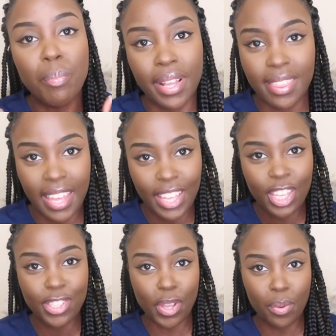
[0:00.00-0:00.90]
But thank
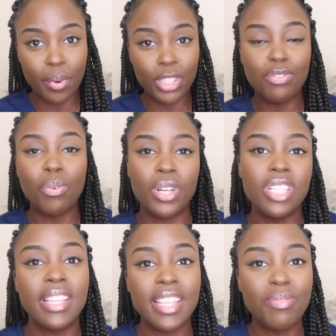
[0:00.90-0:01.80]
you so much for
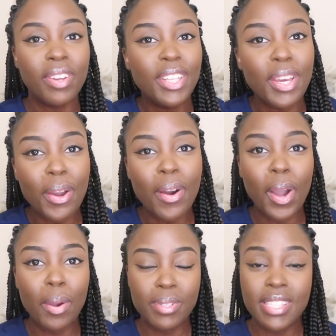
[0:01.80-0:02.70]
watching this video.
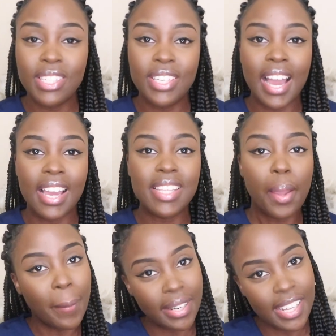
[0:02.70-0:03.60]
I hope to see you guys
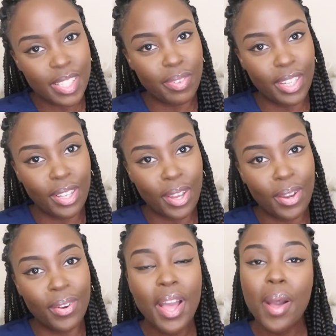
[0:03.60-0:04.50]
in my next
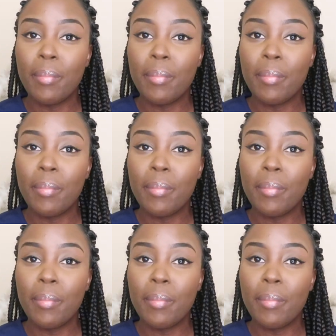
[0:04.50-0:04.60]
video.